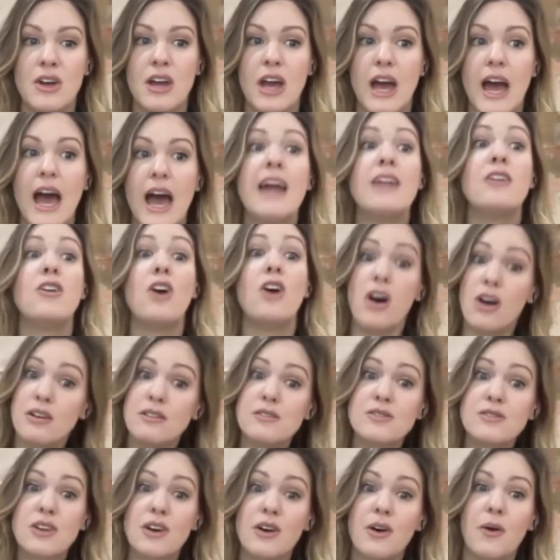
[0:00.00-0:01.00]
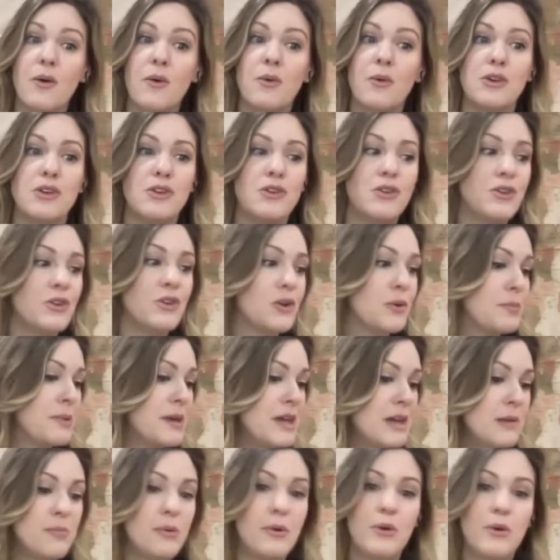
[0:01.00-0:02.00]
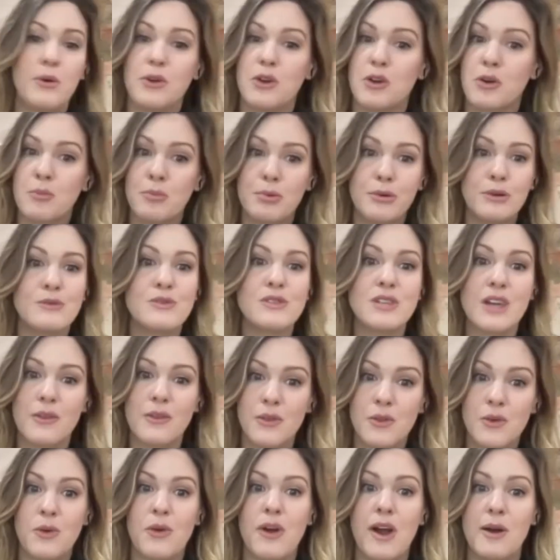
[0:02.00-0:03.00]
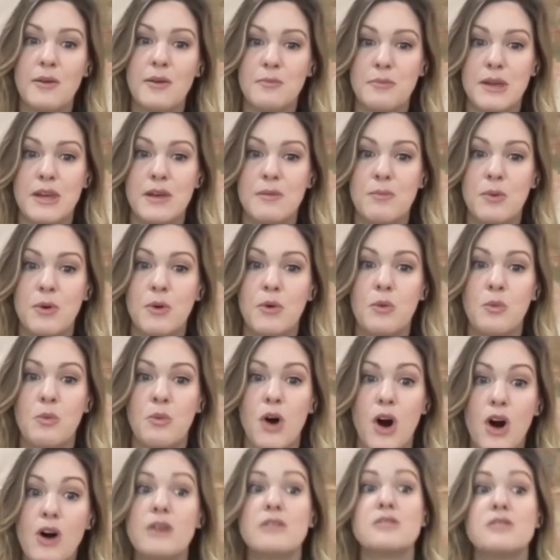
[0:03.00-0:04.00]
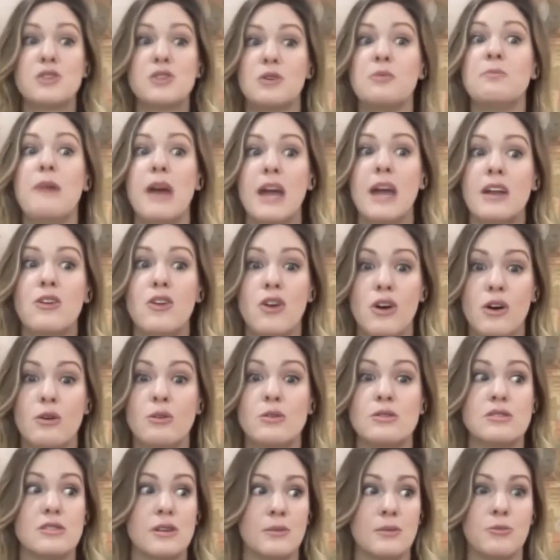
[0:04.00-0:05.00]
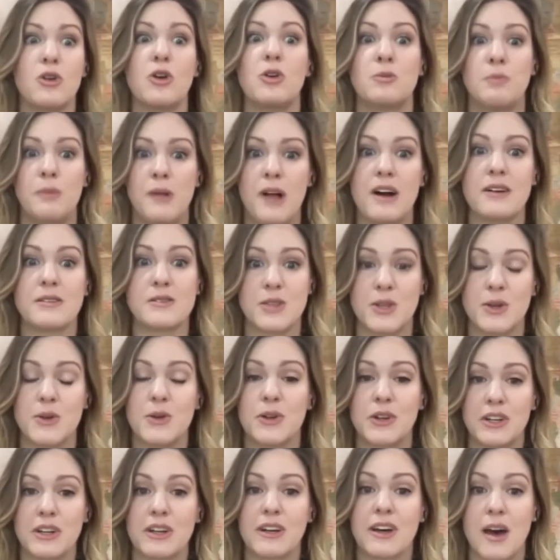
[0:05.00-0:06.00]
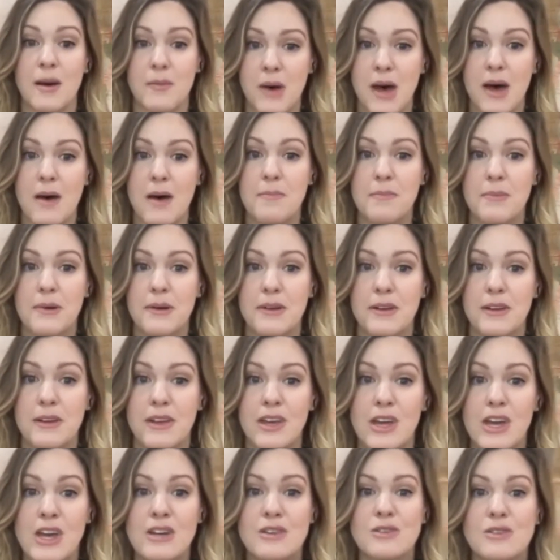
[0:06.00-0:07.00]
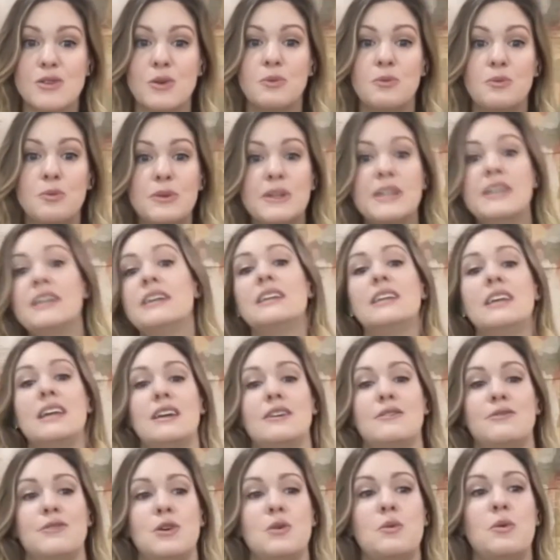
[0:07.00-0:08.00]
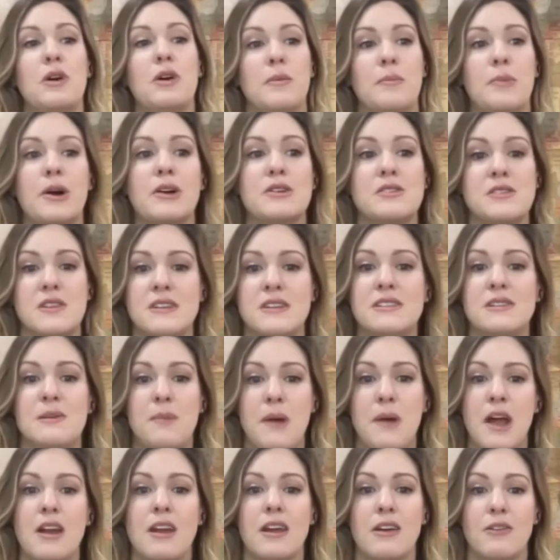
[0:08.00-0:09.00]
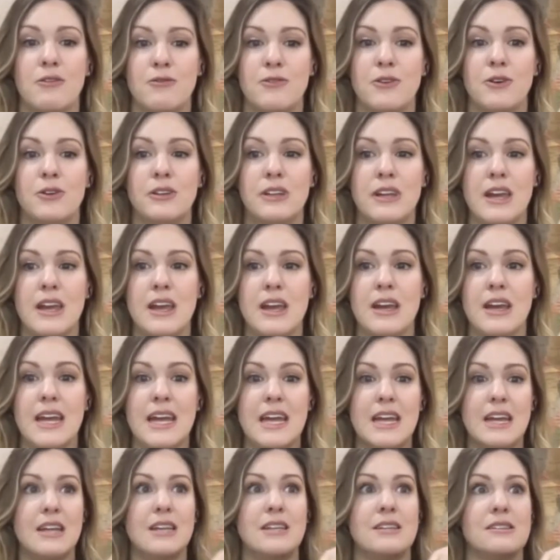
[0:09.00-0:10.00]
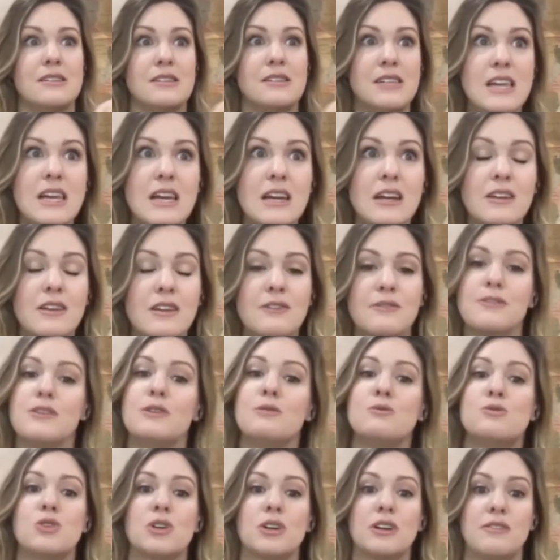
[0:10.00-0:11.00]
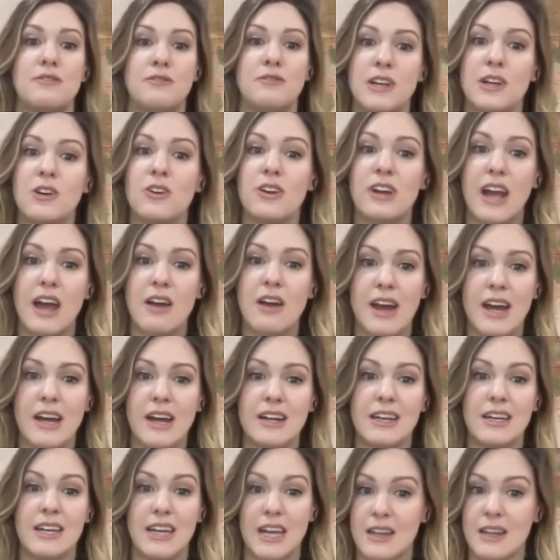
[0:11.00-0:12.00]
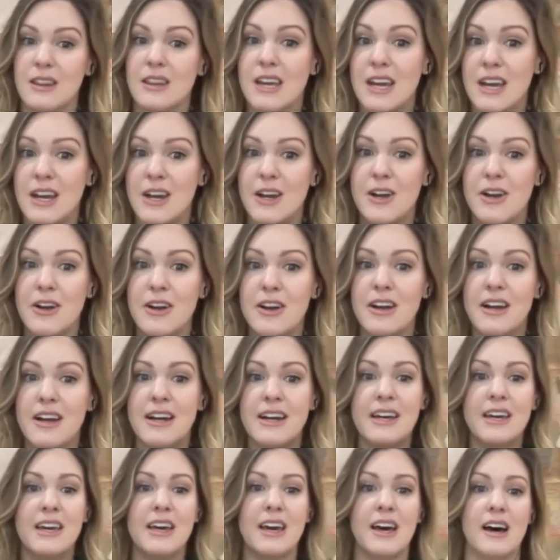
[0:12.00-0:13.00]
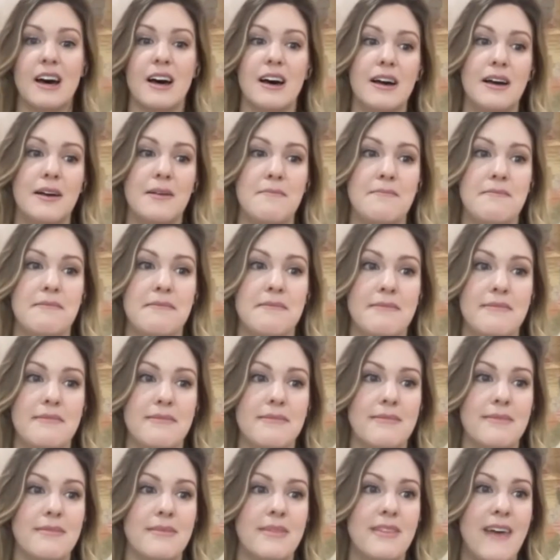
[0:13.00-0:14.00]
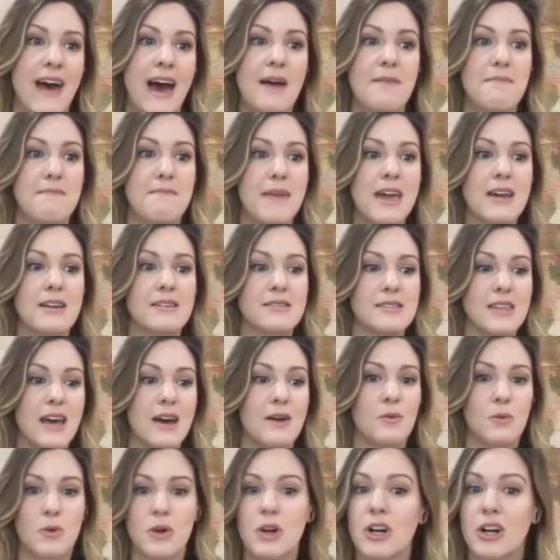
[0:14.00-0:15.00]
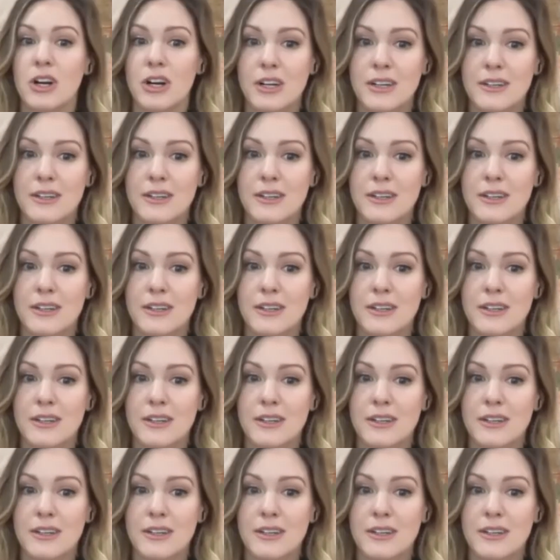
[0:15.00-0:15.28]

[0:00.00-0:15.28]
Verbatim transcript: And also, your people, your boots on the ground people, also may know some roadblocks that are going to come up. So, really, if you are participating fully in seeing the future and figuring out how to get there, um, that makes that work